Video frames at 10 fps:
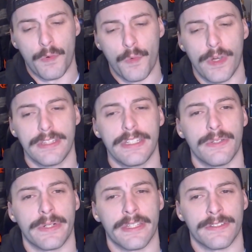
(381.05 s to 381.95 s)
what
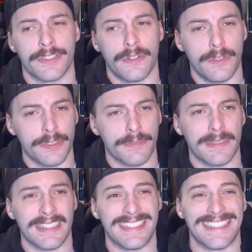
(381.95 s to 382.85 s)
the Oilers
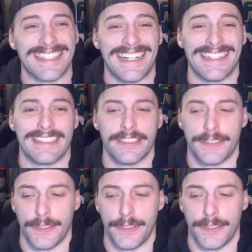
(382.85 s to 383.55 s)
ultimately decide to